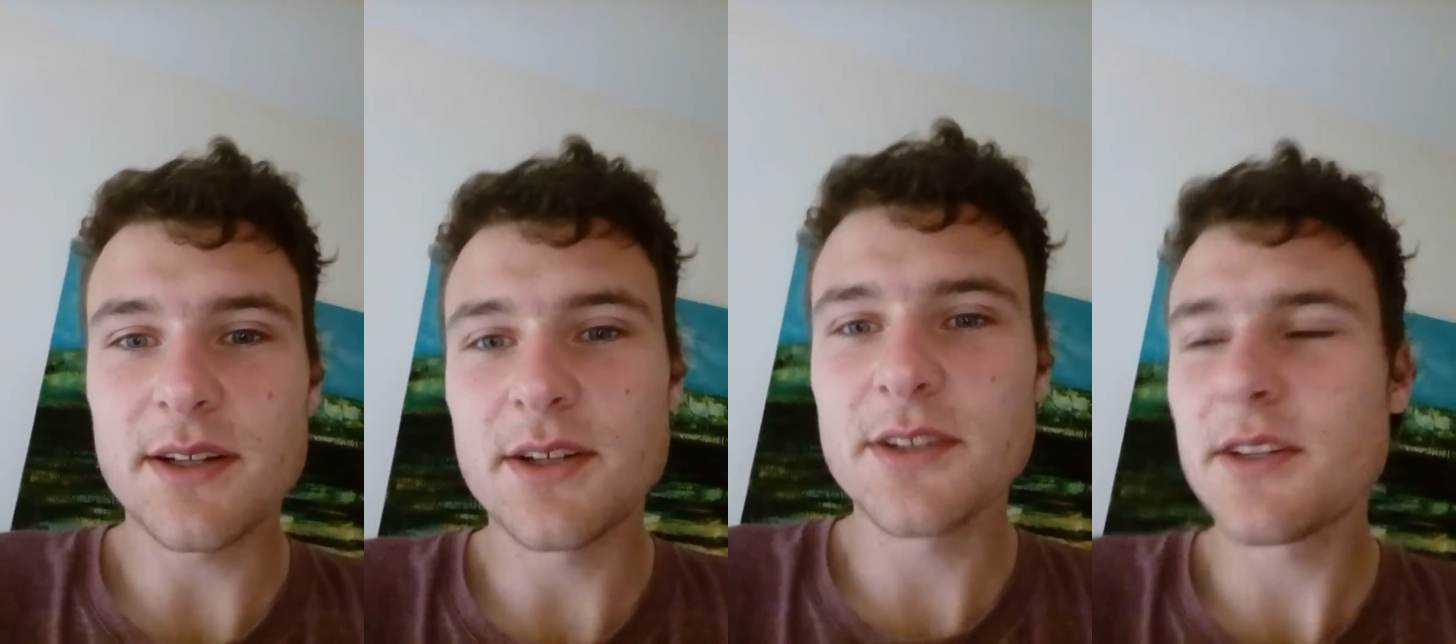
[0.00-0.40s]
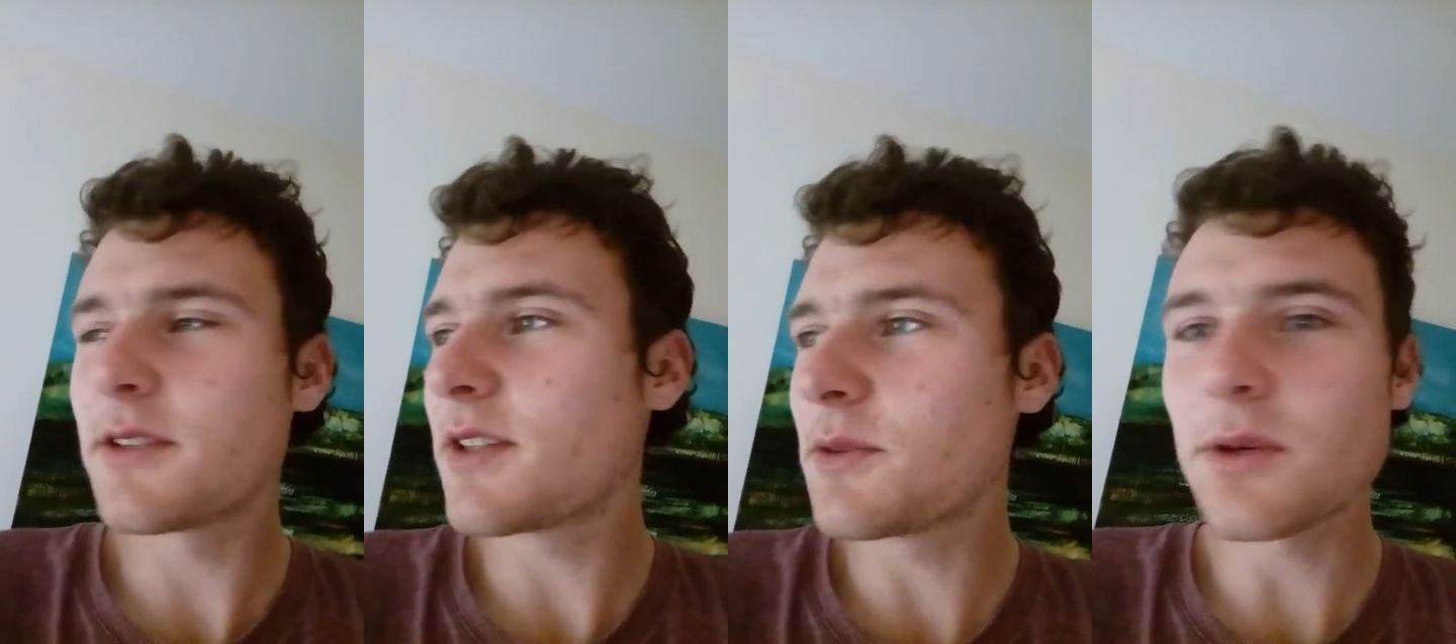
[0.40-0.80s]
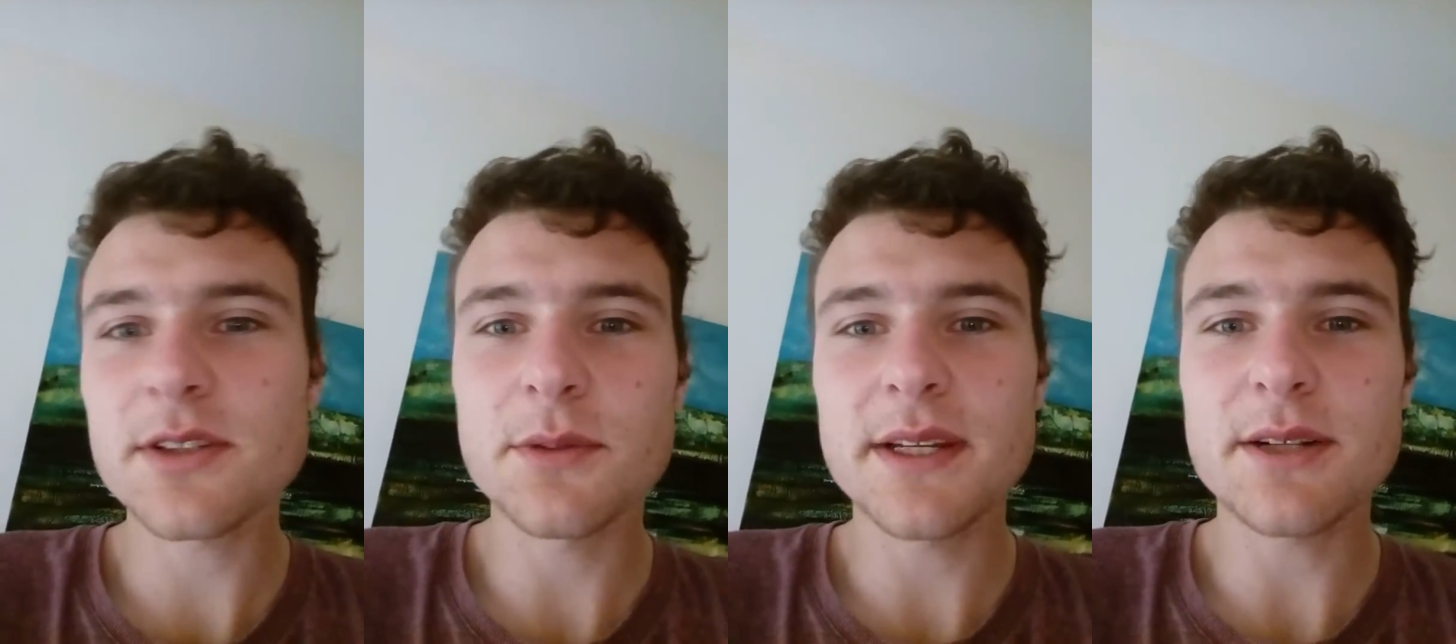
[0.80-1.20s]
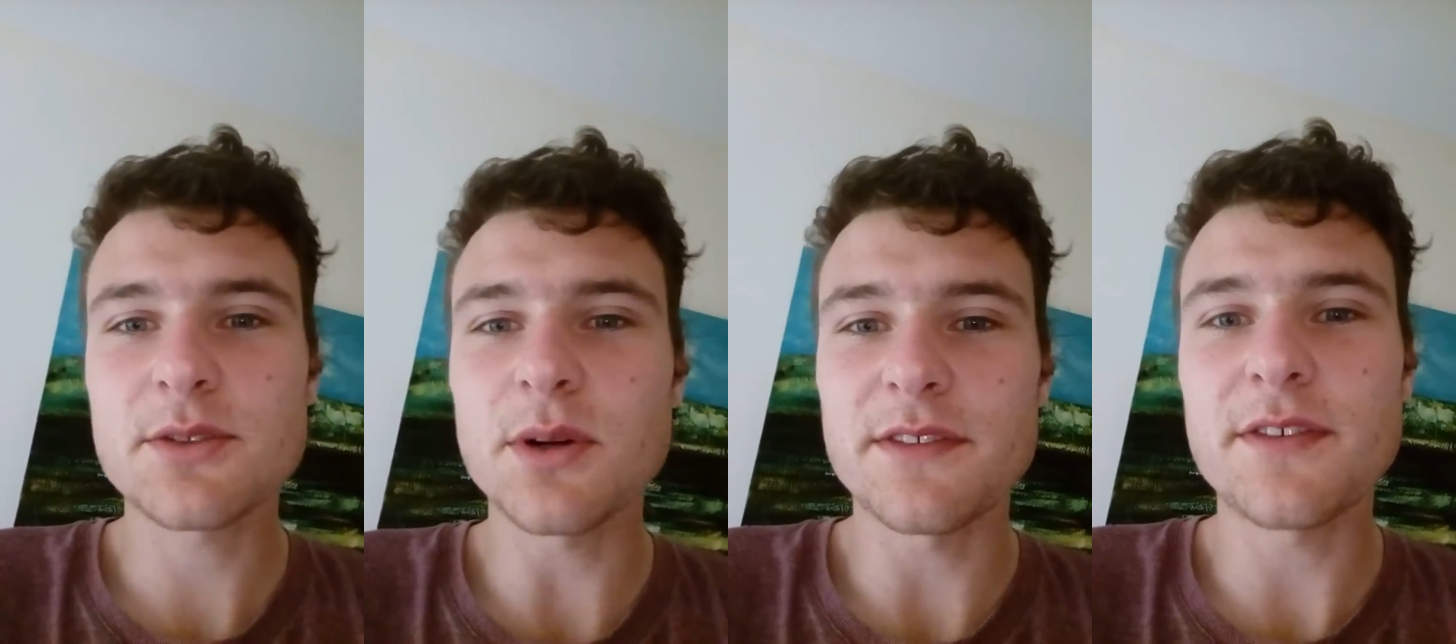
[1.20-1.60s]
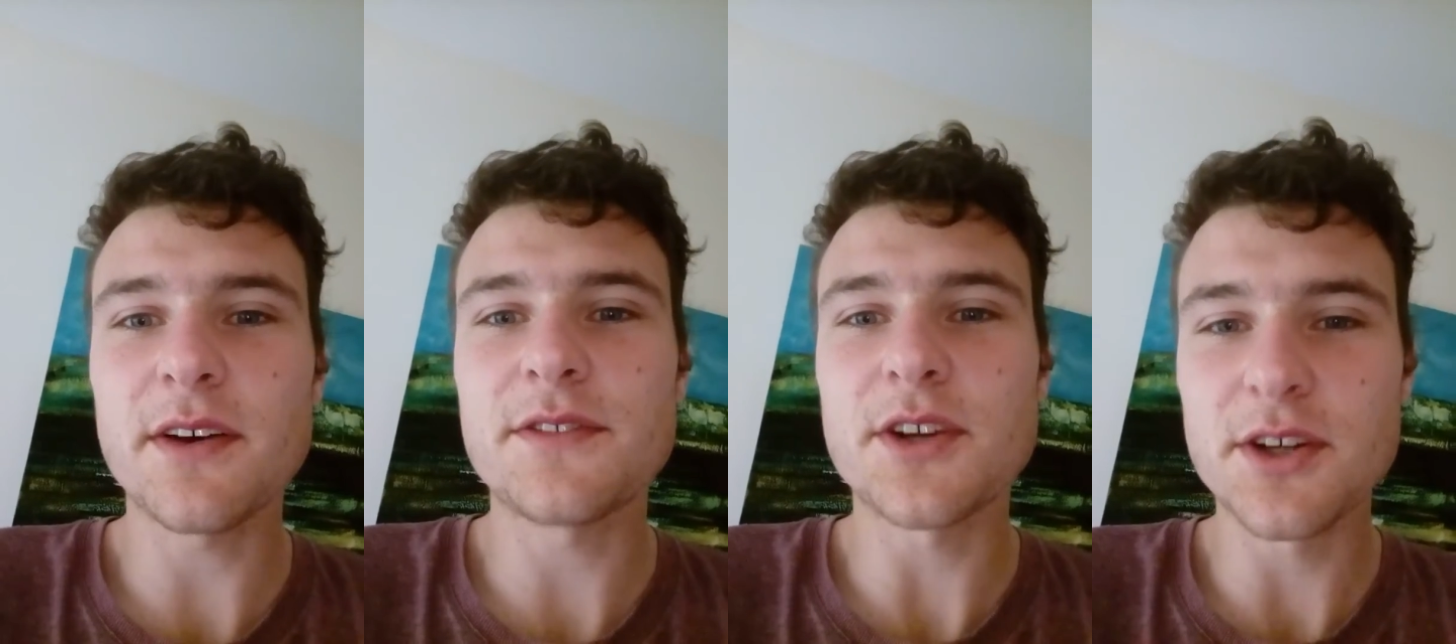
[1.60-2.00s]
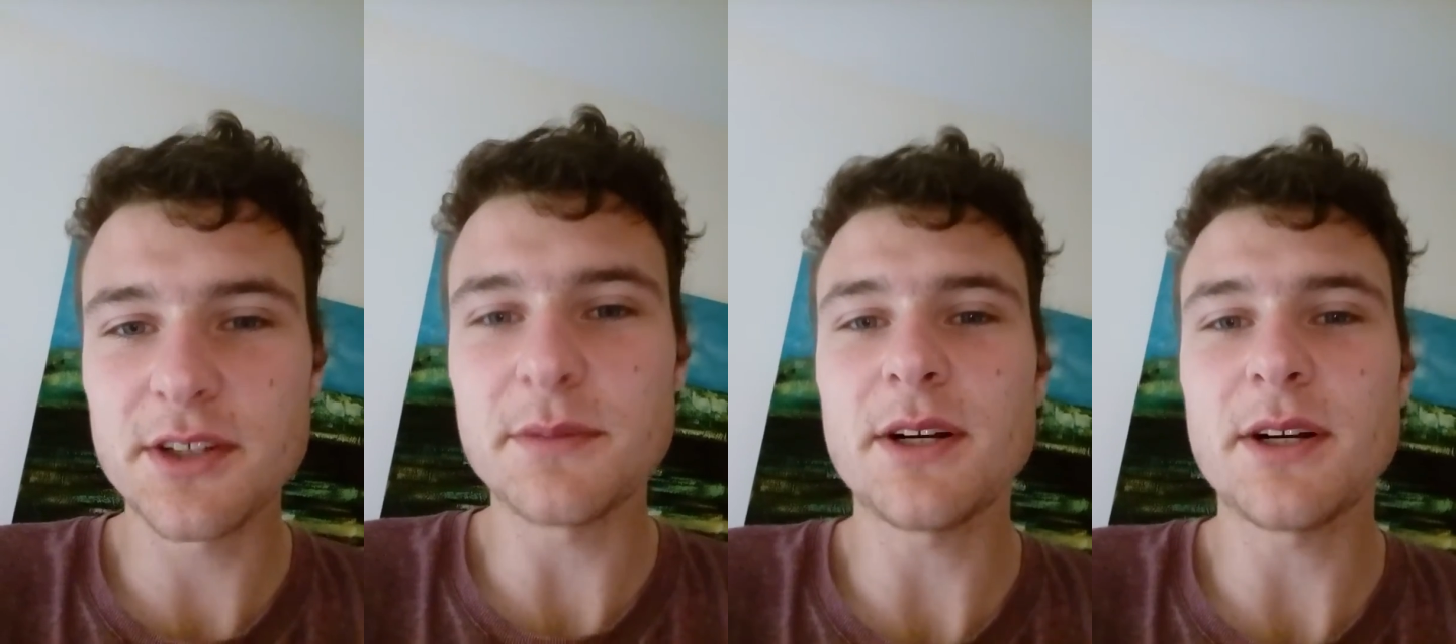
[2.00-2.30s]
heard they worked their way down to what 5:30